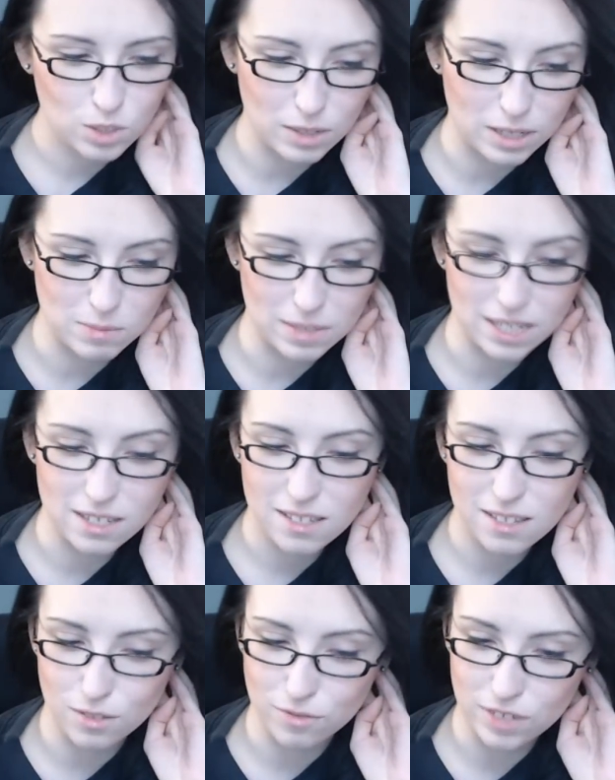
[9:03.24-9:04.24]
20
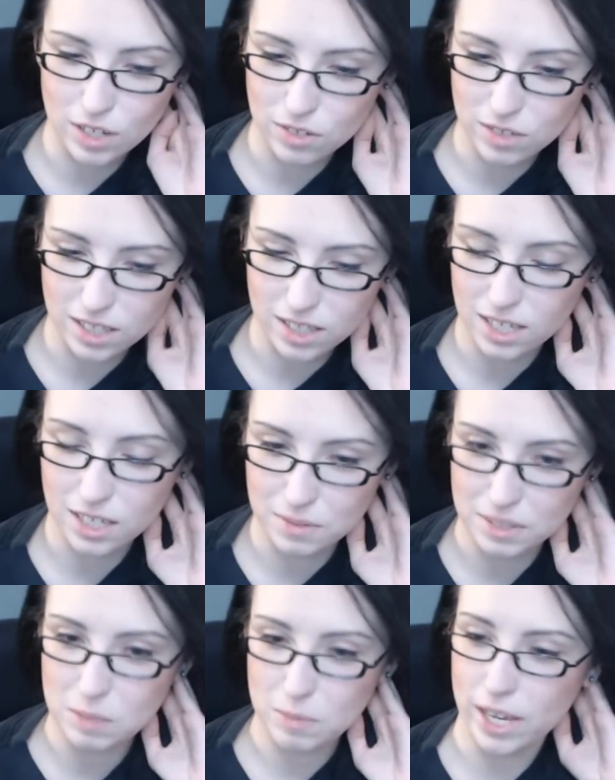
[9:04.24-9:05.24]
minutes on the phone, and then he
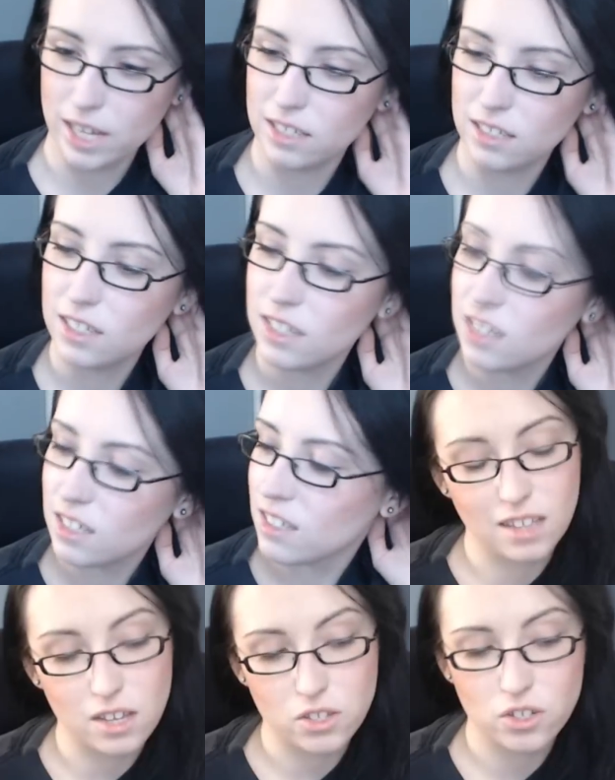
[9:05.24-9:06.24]
went to bed.
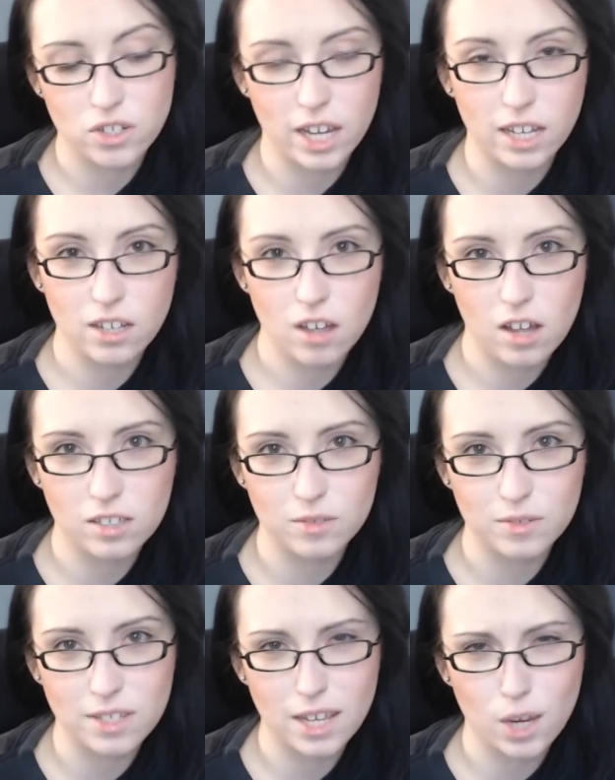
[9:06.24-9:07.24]
Yesterday he called
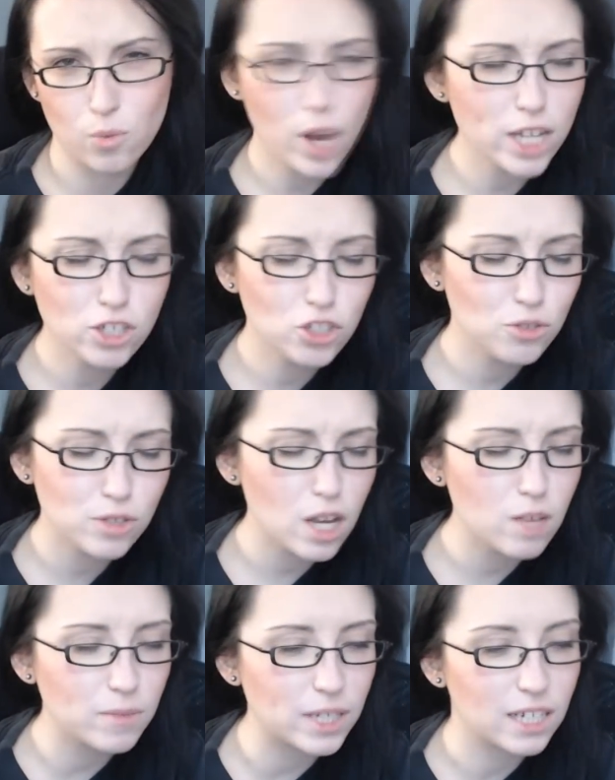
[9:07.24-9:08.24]
and was like, "Why didn't you
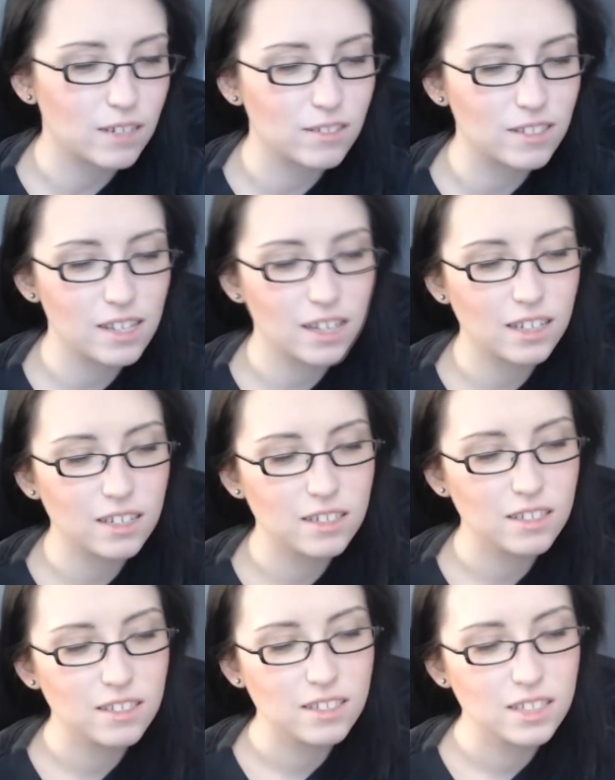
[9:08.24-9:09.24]
tell me?" And I was like,
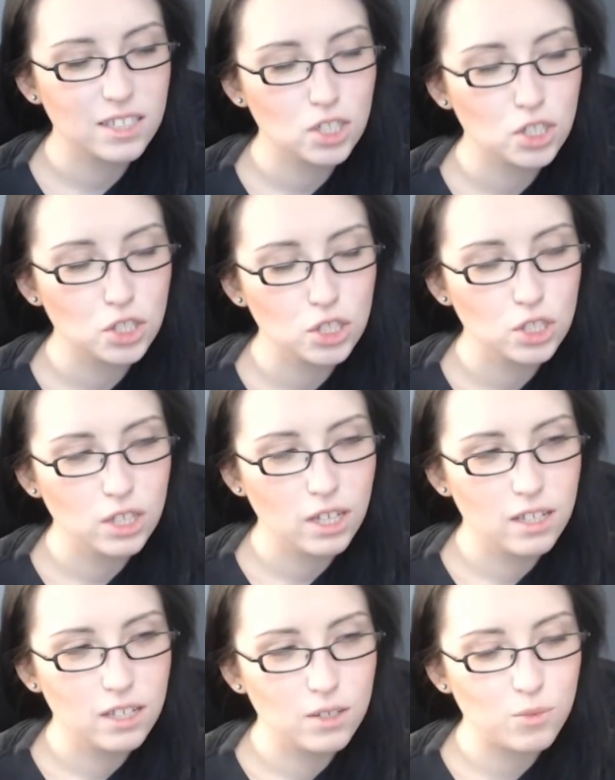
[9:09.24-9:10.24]

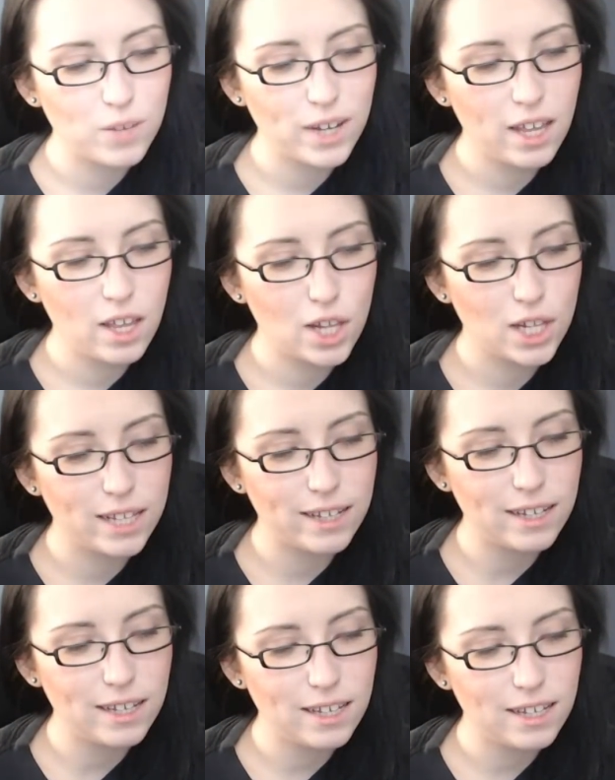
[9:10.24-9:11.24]
"Well,